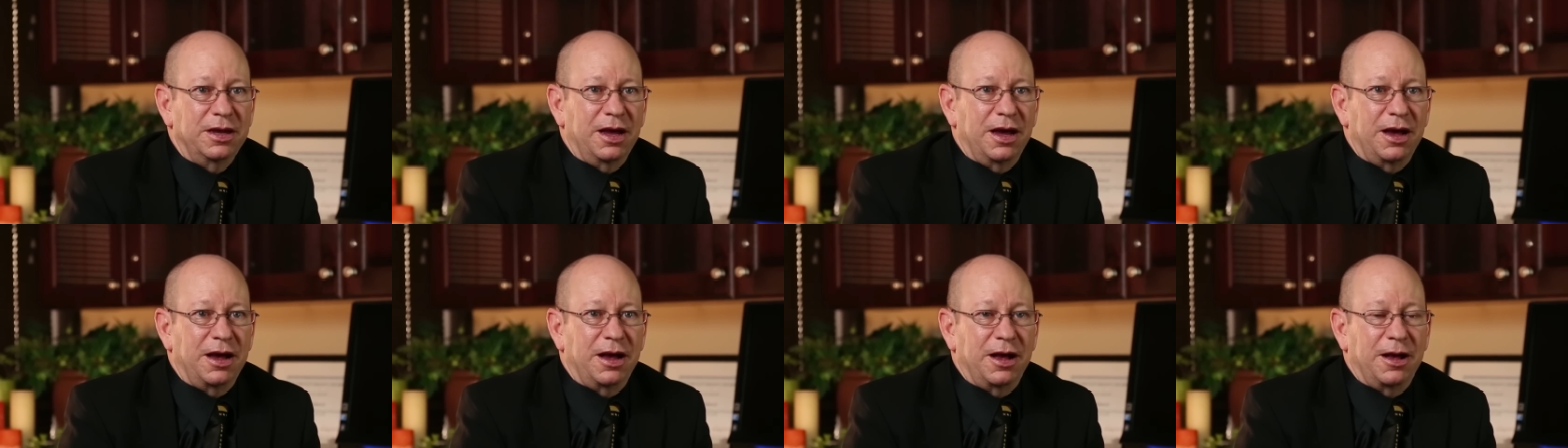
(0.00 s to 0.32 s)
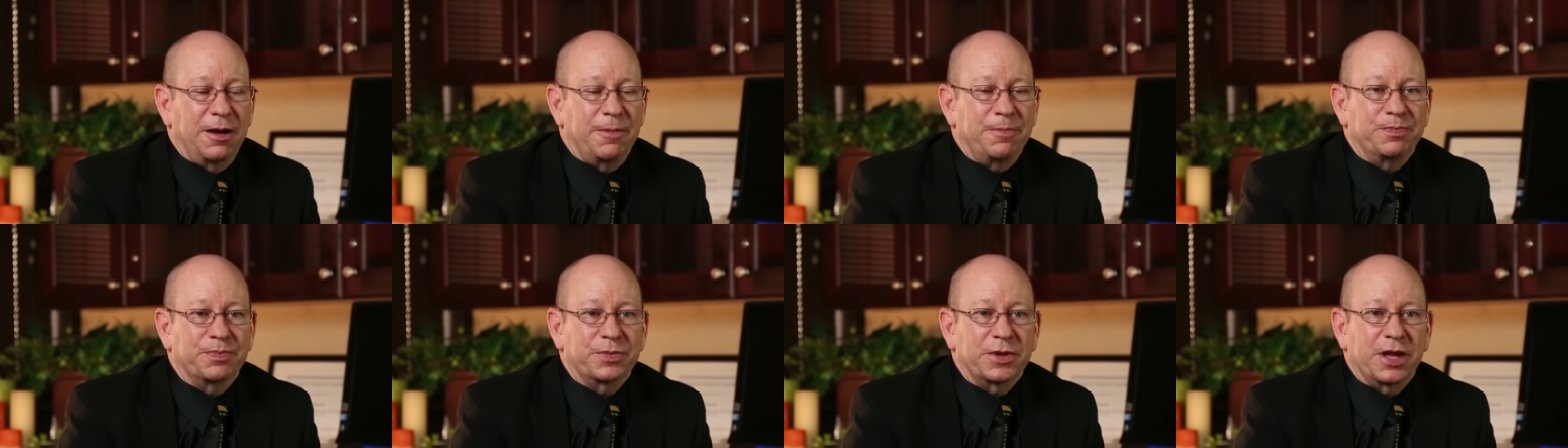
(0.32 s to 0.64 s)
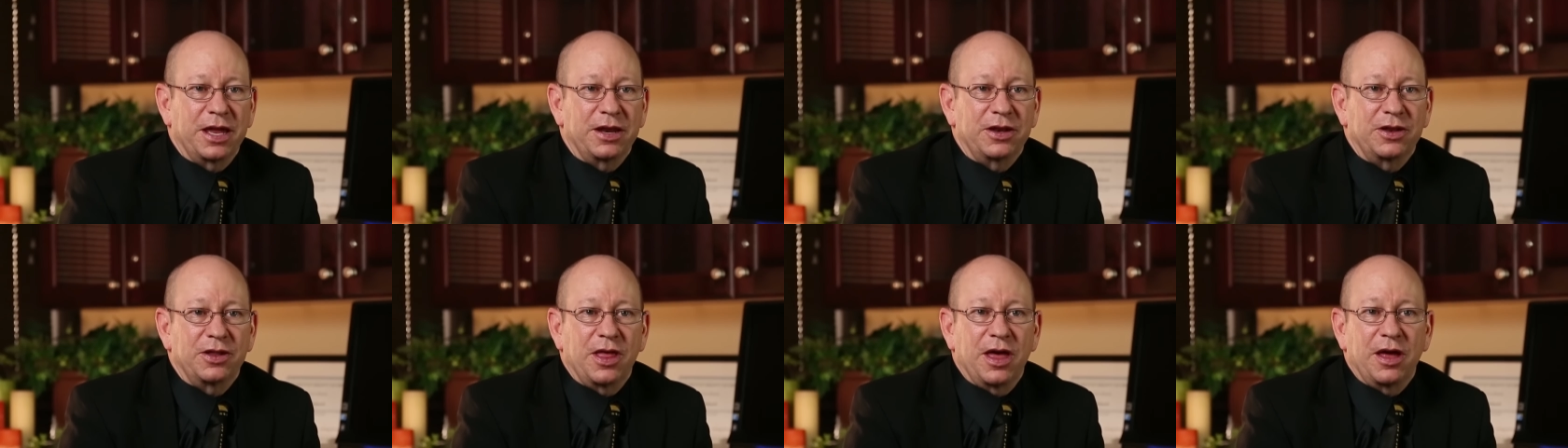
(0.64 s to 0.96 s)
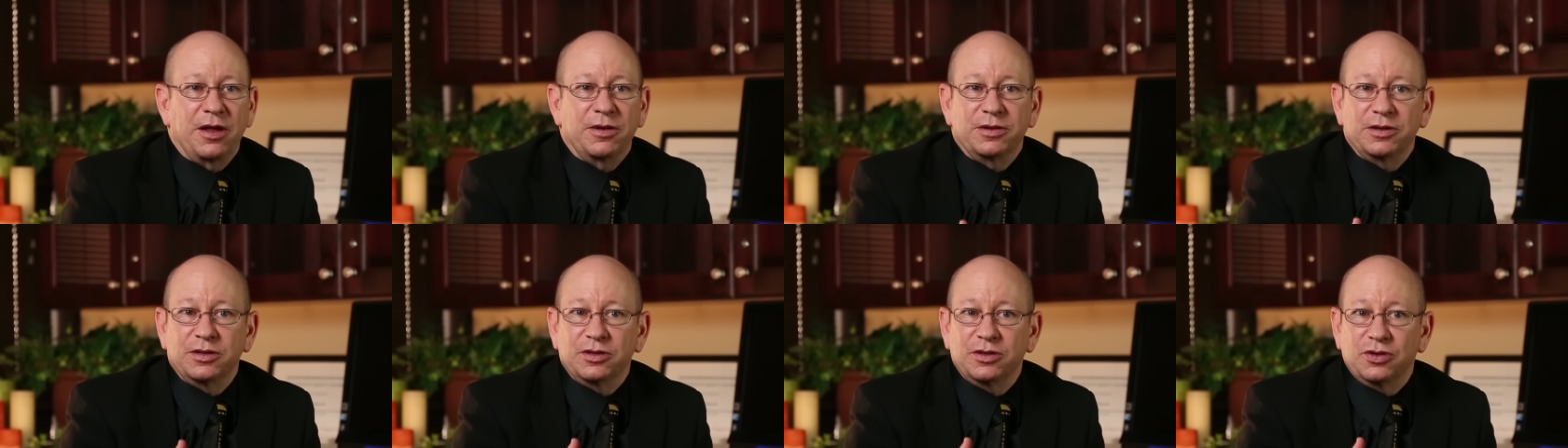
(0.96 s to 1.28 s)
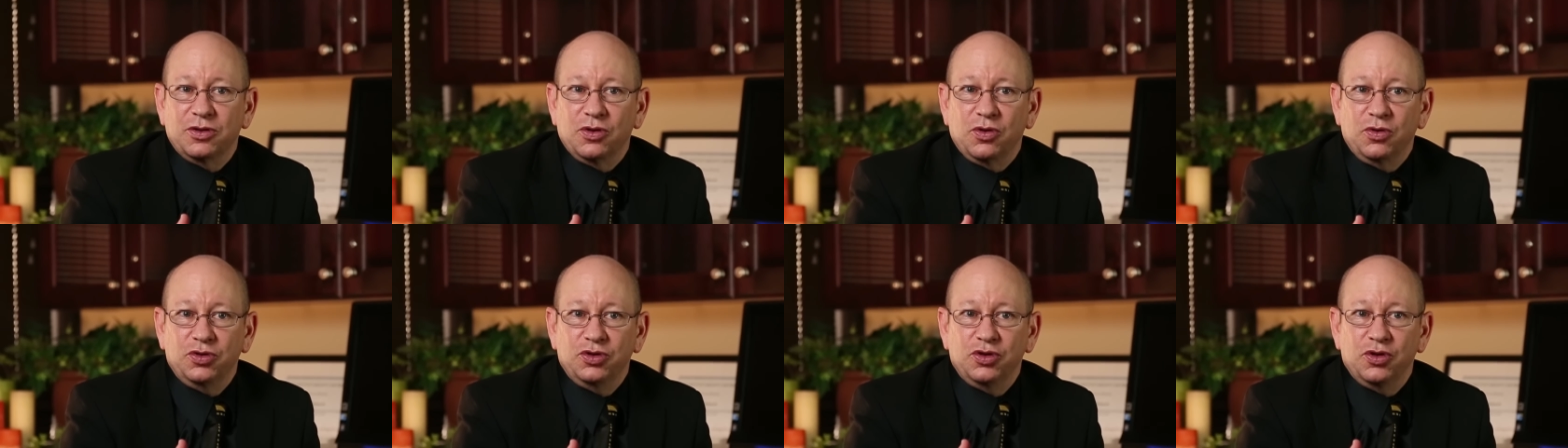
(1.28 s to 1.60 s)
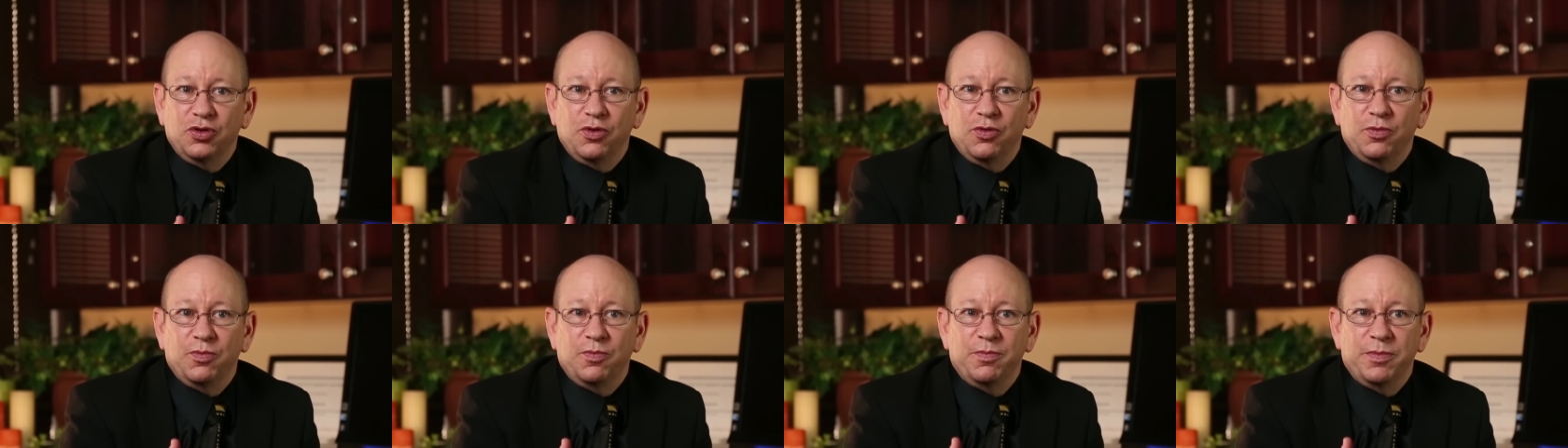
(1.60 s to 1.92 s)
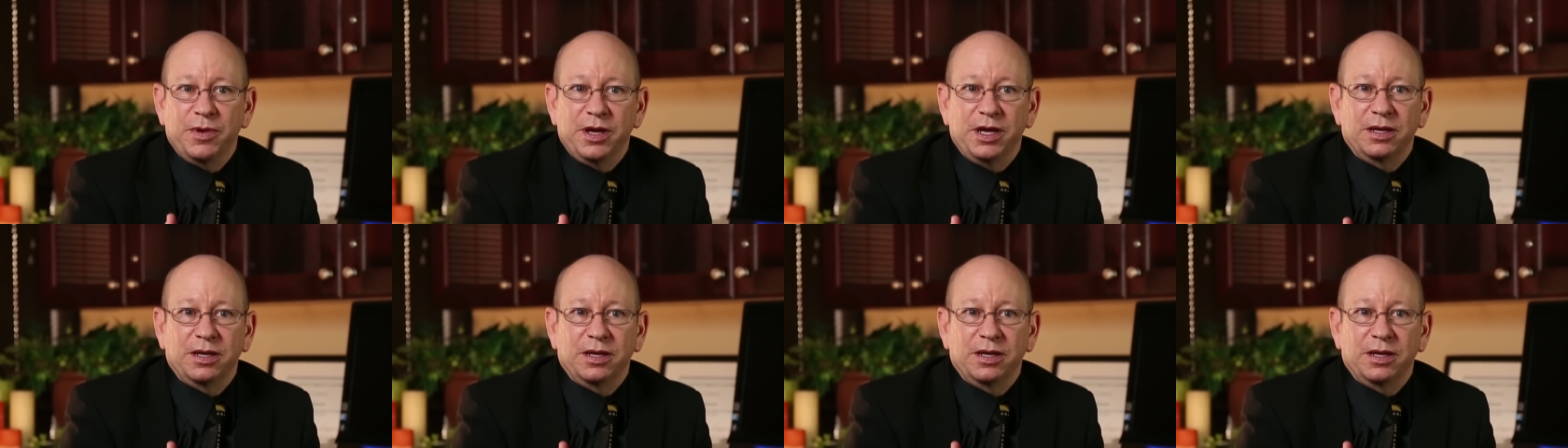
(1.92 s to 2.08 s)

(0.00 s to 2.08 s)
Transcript: and that will do